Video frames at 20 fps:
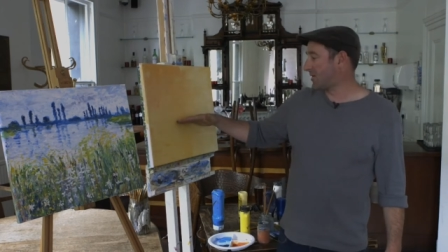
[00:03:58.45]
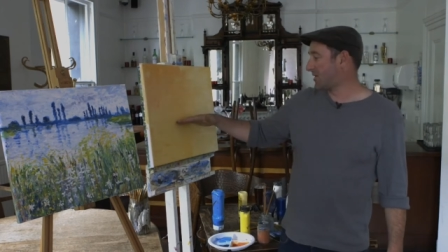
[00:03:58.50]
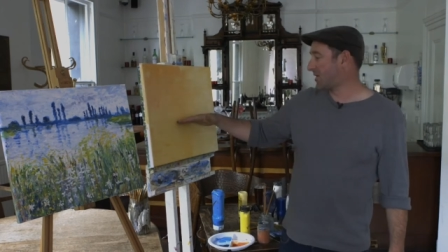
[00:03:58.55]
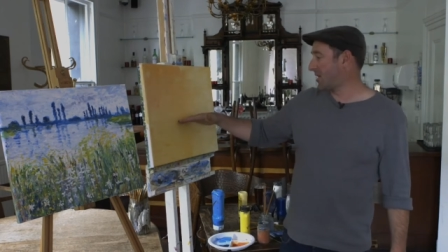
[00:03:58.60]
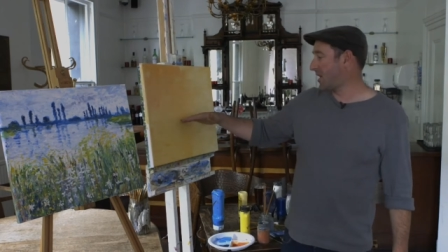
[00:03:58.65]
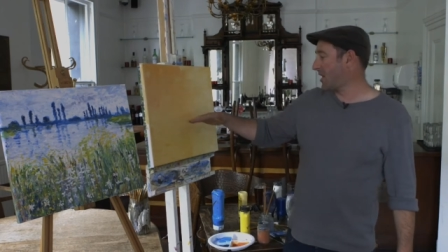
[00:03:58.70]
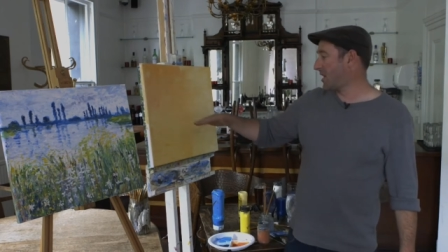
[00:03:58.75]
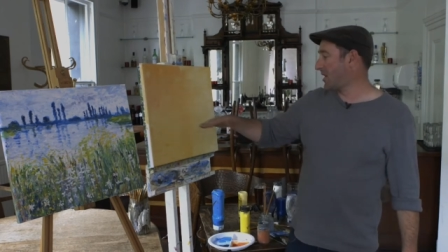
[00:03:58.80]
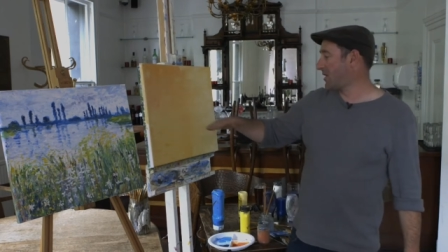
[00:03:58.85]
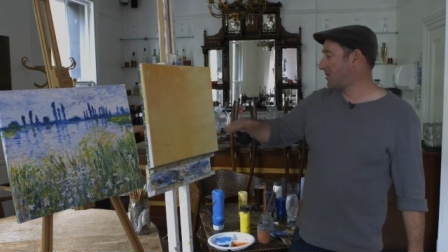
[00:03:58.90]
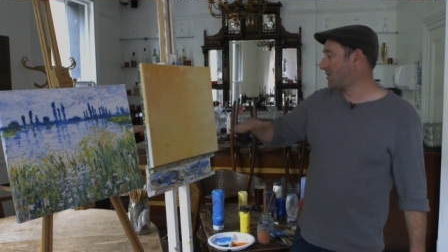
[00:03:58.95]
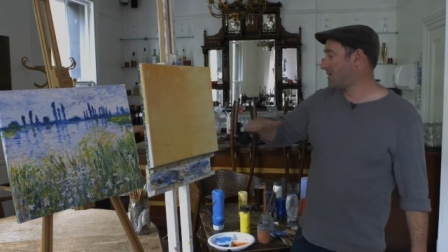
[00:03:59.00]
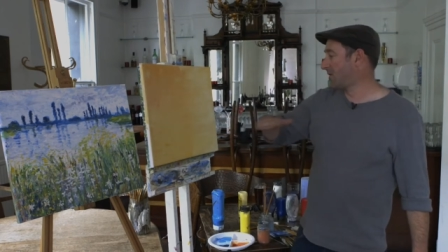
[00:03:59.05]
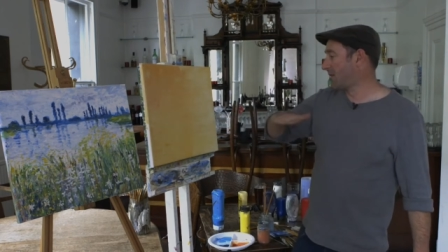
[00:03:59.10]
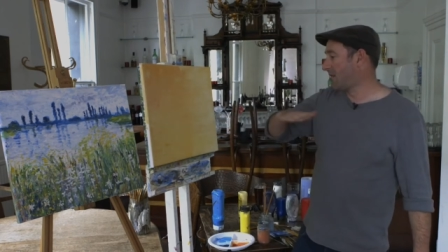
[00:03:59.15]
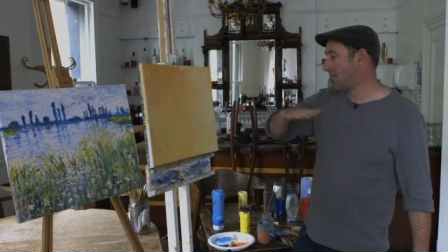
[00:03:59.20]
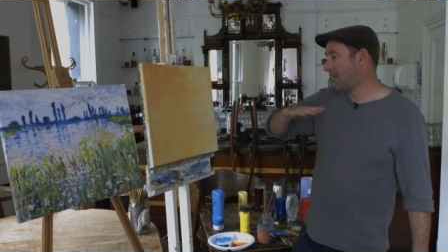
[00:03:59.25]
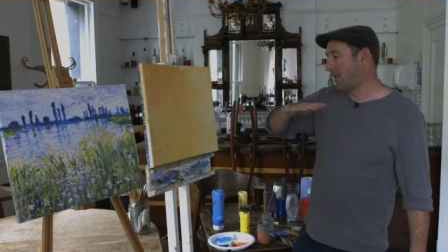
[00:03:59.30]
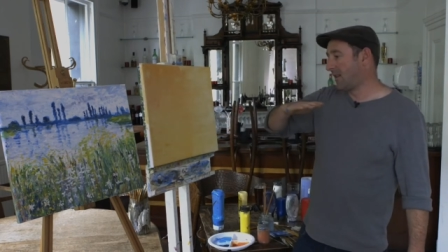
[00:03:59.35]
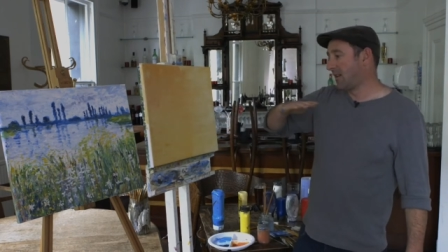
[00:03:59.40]
So
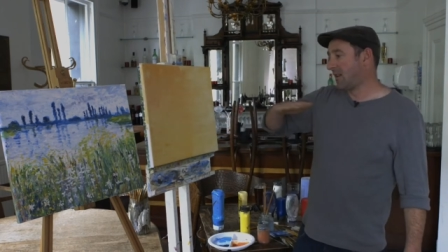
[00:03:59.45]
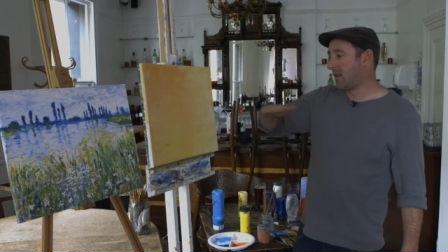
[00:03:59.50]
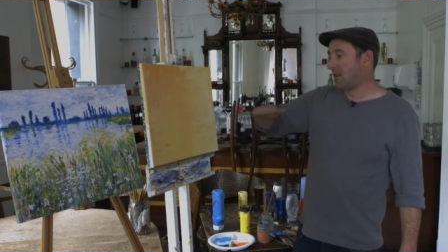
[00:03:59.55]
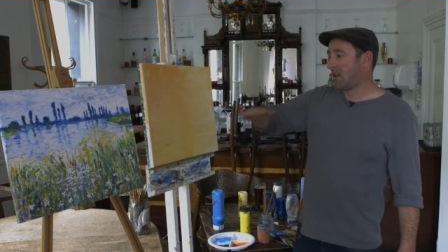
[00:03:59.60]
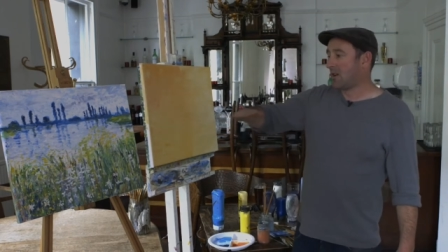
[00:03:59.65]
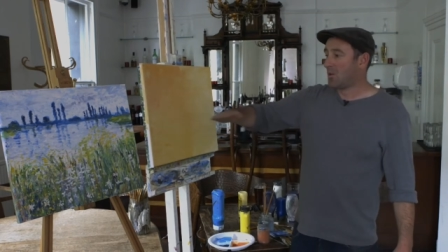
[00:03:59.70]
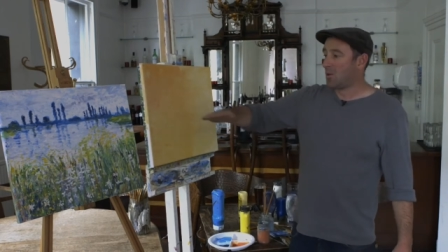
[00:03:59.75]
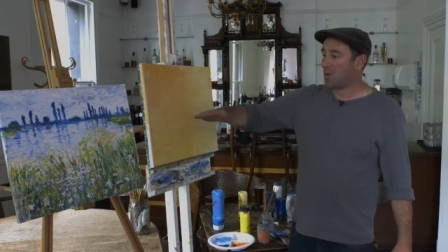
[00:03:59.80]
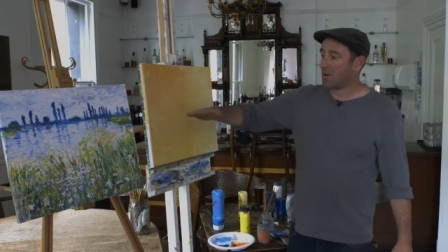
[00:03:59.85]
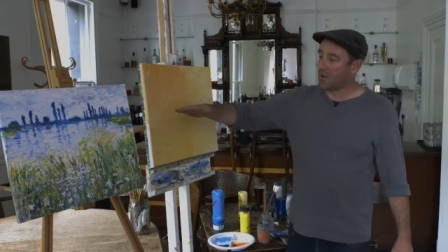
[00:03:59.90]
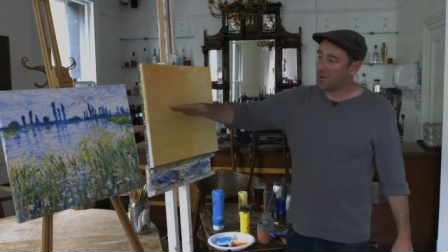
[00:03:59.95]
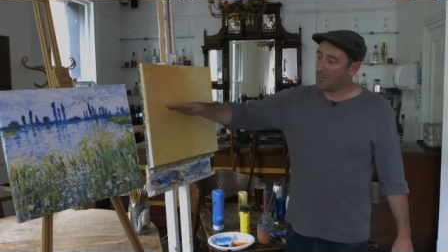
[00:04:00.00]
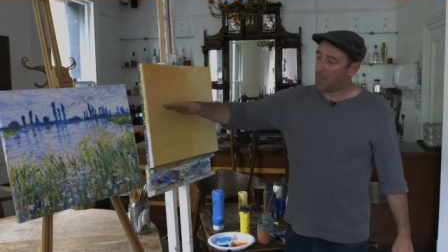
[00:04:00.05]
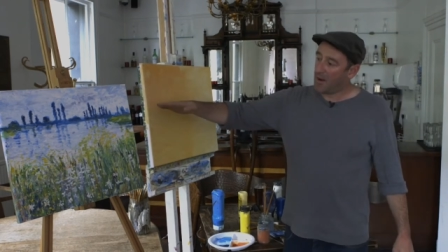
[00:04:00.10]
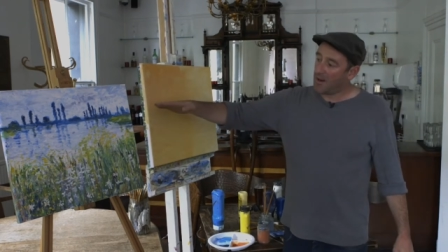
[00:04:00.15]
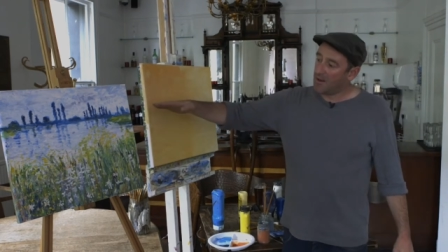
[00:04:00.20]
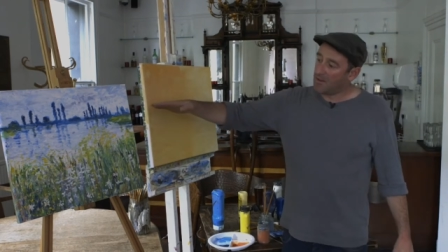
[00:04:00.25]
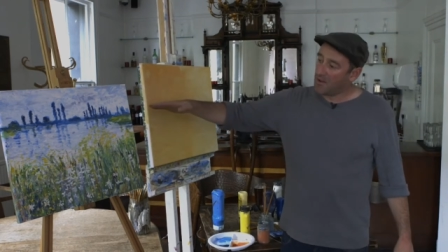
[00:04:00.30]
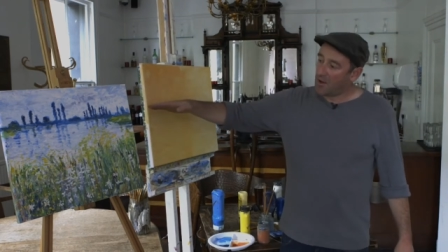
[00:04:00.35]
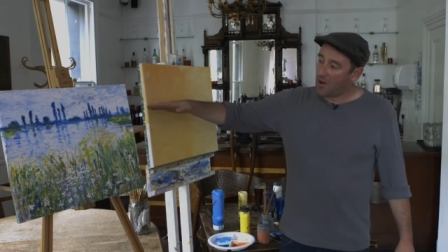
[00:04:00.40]
we're going to
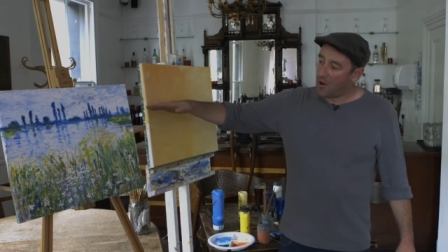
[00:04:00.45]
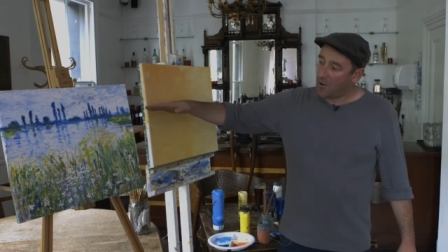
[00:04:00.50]
paint the